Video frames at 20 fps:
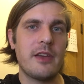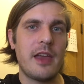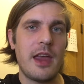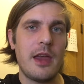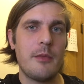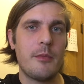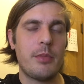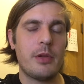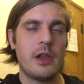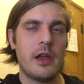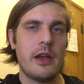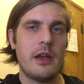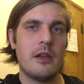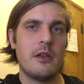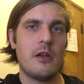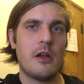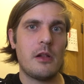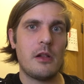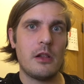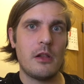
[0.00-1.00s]
gameplay
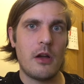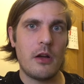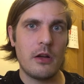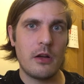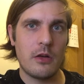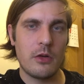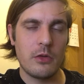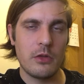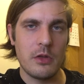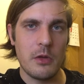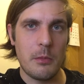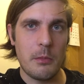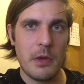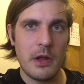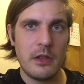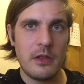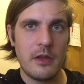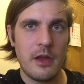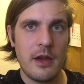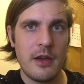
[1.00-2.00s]
not longer on the
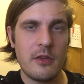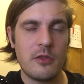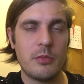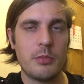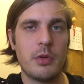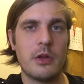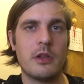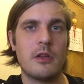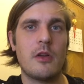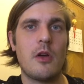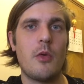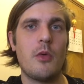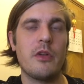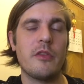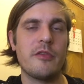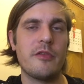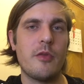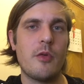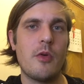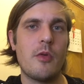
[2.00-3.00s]
Mondays, but going
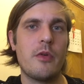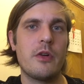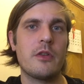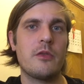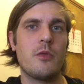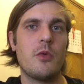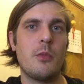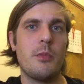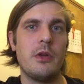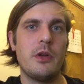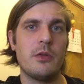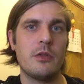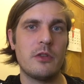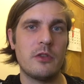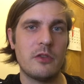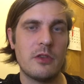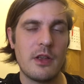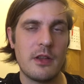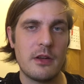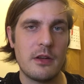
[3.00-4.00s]
forward will be on the
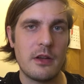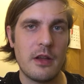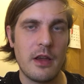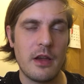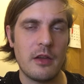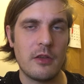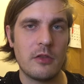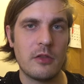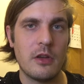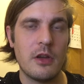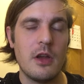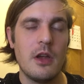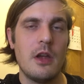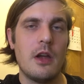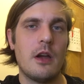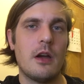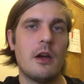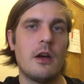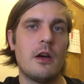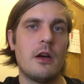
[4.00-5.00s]
Saturdays,
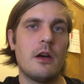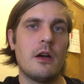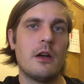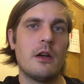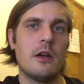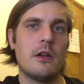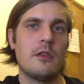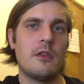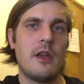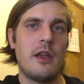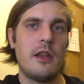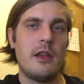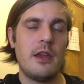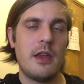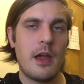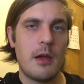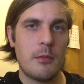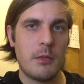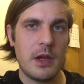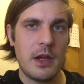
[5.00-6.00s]
uh, 10
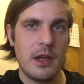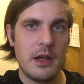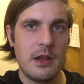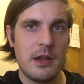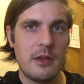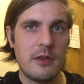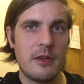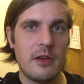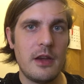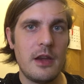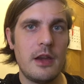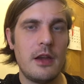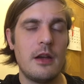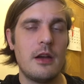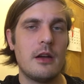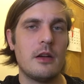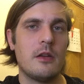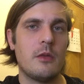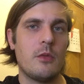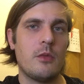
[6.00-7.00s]
a.m. EDT,
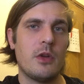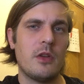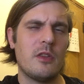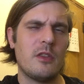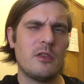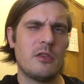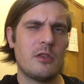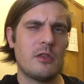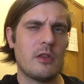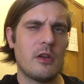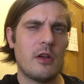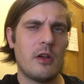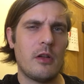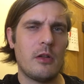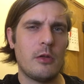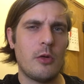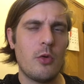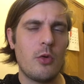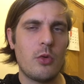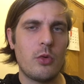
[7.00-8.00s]
which is uh,
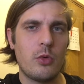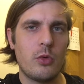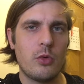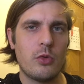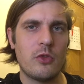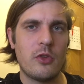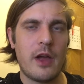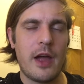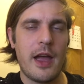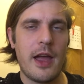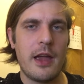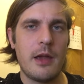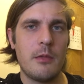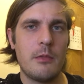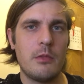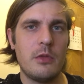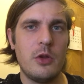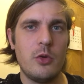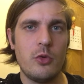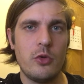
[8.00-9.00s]
local
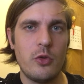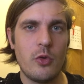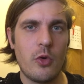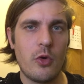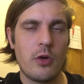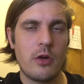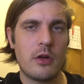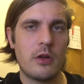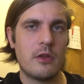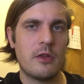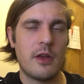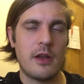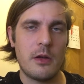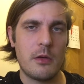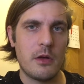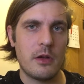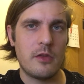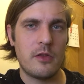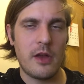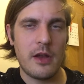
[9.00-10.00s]
time New York, 10,
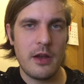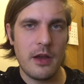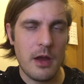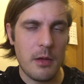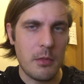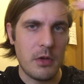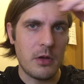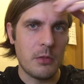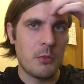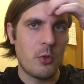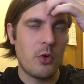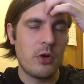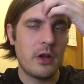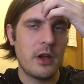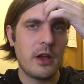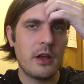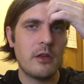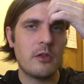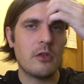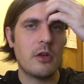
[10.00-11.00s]
uh, 10 a.m. in the
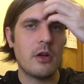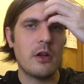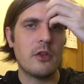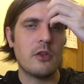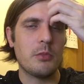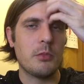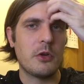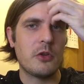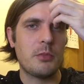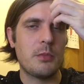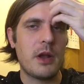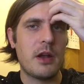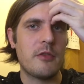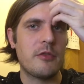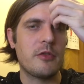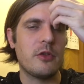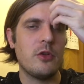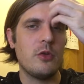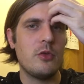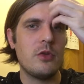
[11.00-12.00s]
morning. So that's much better
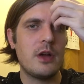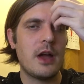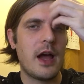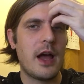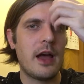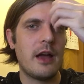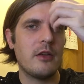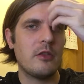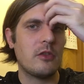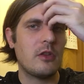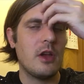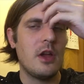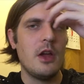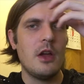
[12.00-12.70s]
for you guys